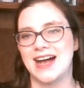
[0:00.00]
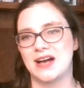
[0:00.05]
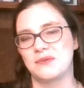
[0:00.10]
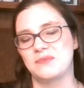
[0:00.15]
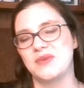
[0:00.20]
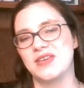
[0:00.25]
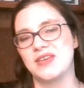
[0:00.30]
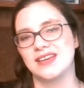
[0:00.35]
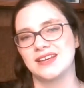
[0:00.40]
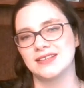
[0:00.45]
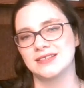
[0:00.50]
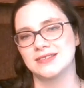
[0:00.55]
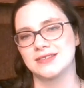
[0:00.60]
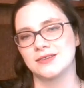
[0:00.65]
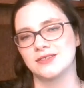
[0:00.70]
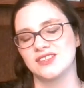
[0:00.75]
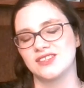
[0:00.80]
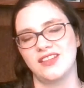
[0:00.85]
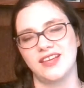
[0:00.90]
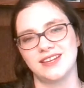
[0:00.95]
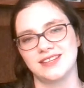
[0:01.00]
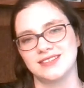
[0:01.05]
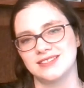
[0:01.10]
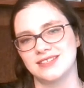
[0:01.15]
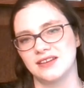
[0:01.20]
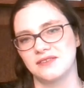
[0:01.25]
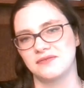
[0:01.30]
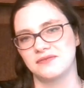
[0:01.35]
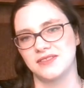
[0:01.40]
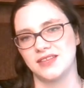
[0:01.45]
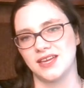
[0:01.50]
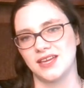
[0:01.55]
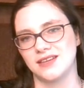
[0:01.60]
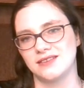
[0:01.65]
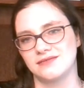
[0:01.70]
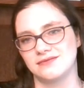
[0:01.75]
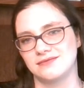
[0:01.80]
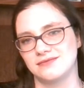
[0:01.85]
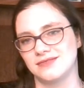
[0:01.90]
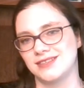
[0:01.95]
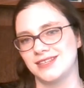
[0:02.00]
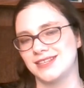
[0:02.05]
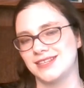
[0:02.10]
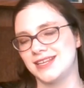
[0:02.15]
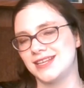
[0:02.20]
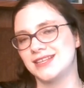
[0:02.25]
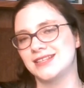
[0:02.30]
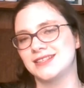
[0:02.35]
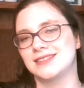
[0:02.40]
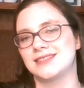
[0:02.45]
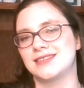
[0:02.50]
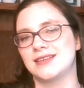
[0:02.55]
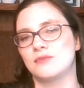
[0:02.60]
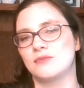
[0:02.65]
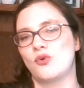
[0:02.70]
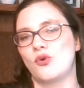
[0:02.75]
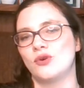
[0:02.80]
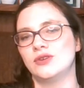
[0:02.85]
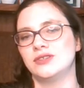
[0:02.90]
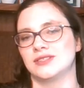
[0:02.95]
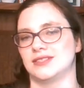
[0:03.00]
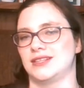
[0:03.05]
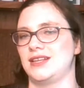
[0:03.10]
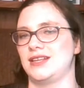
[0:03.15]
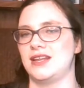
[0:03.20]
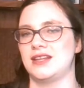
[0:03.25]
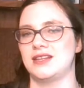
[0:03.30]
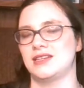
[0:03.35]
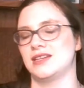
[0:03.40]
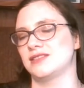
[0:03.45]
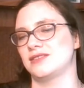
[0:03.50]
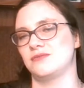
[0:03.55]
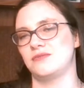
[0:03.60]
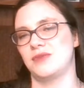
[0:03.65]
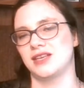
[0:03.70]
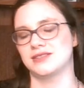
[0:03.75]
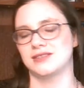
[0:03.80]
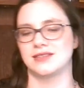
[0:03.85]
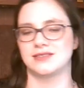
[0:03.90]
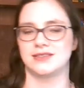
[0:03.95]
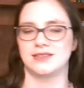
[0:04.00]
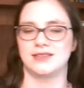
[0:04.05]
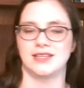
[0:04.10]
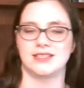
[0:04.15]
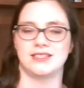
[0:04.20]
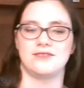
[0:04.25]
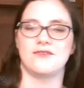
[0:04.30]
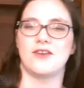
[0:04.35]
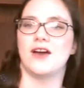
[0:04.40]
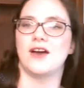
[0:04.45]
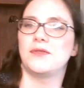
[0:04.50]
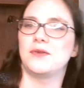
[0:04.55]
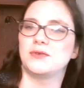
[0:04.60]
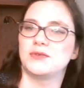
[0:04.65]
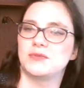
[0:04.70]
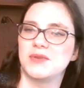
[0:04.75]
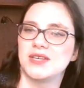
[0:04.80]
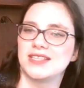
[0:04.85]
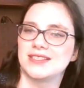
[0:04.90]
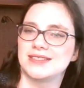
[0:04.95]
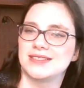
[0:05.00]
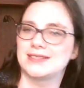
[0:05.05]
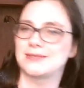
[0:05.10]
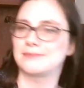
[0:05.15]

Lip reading: because there's a lot of stuff that is important and it doesn't make sense unless you've got those bits.